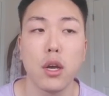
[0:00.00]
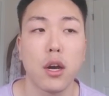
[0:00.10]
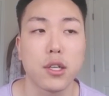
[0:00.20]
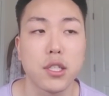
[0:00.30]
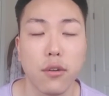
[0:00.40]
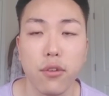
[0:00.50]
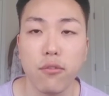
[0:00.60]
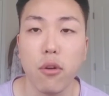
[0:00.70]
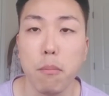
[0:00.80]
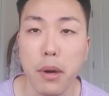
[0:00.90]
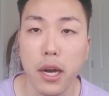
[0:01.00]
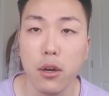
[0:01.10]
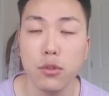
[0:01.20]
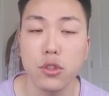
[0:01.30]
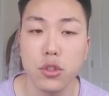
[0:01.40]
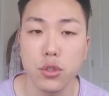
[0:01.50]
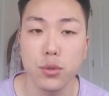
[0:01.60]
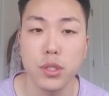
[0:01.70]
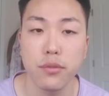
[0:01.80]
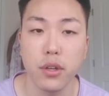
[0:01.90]
are suffering from mild
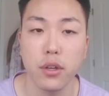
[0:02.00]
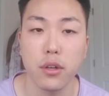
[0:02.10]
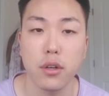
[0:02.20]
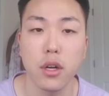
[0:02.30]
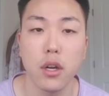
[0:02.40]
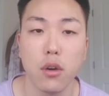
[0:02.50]
to severe